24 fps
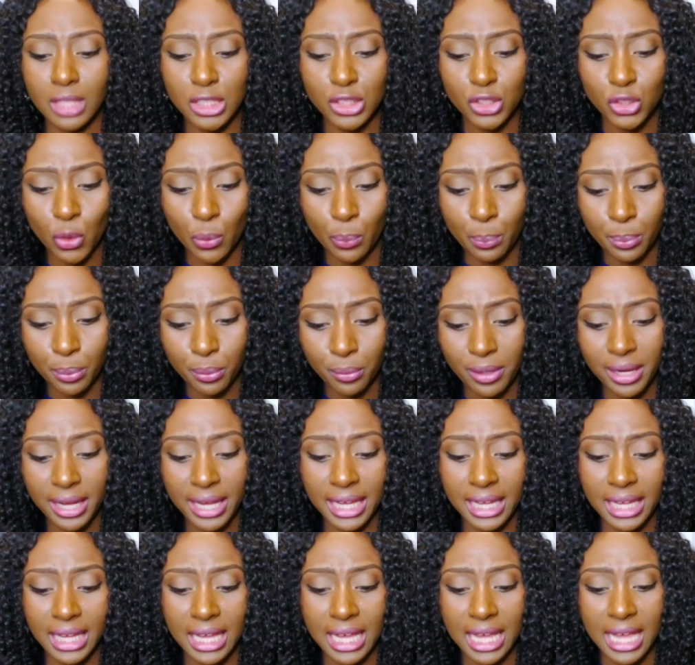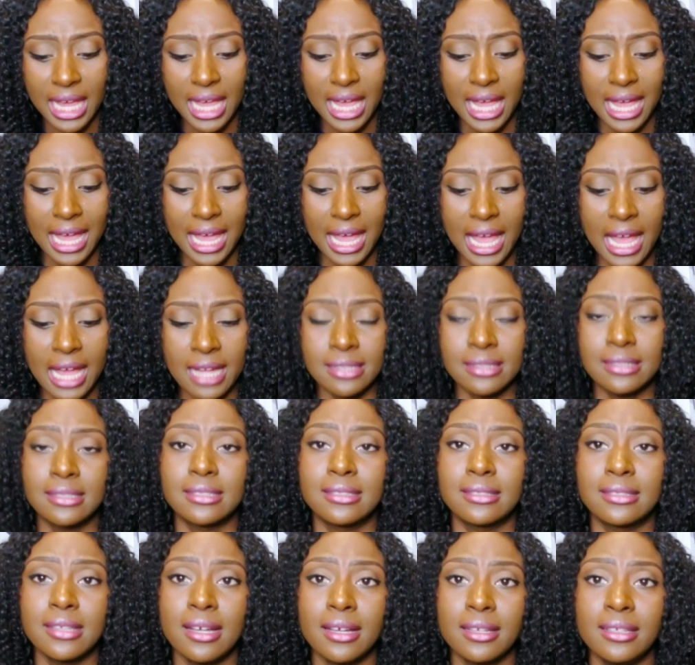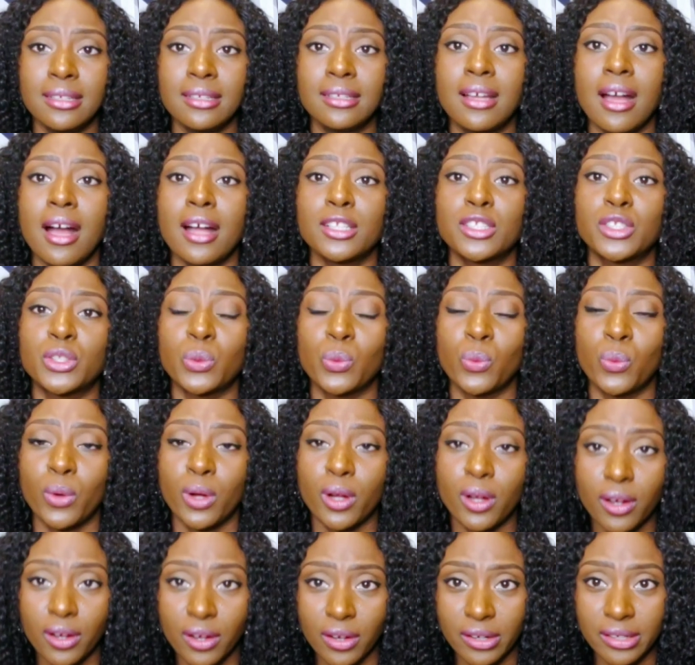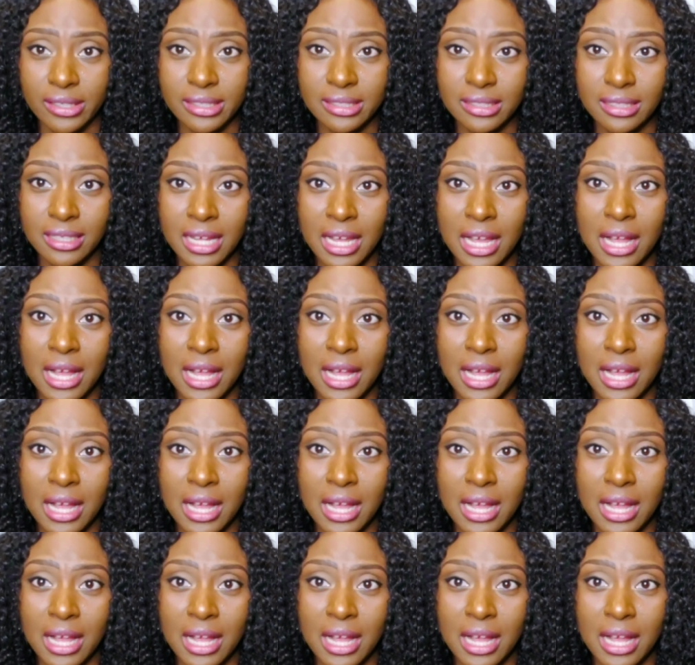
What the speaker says: So pray and study God's word.